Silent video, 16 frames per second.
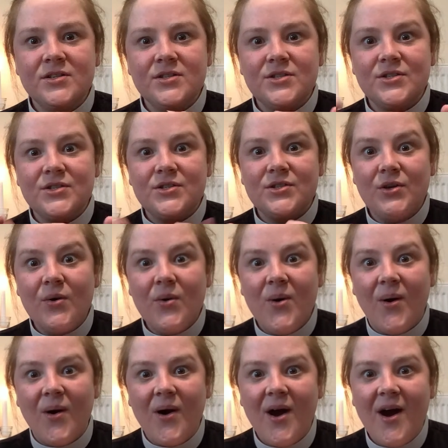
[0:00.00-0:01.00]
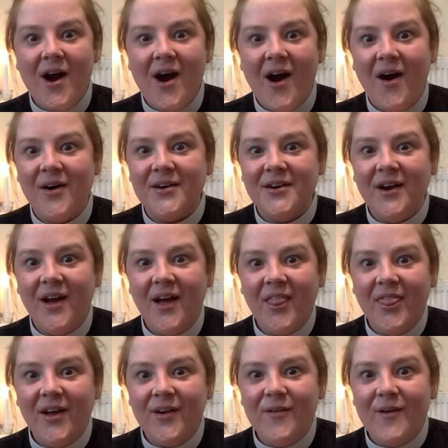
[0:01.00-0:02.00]
snow on
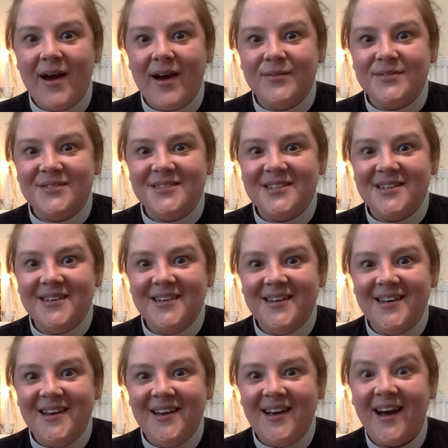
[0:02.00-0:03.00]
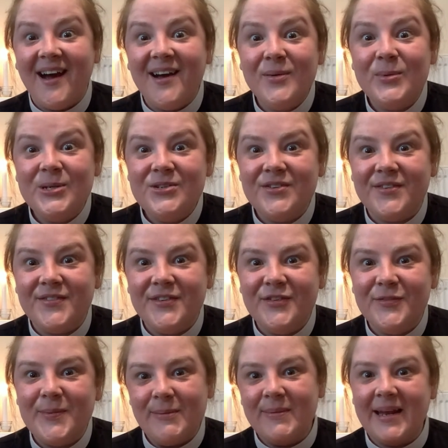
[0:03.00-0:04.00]
the ground. I wonder if
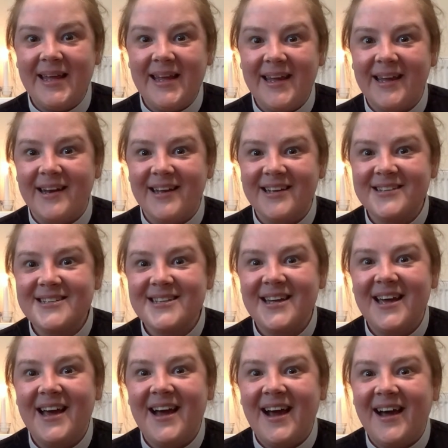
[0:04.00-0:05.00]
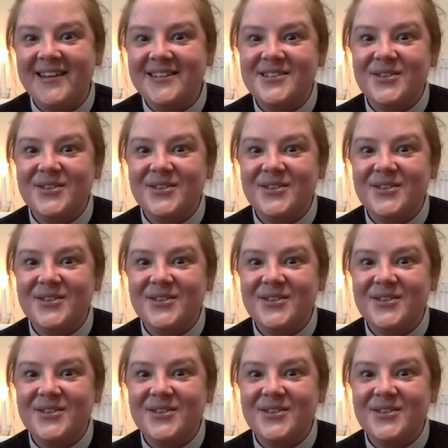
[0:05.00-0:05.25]
you've been playing in it. I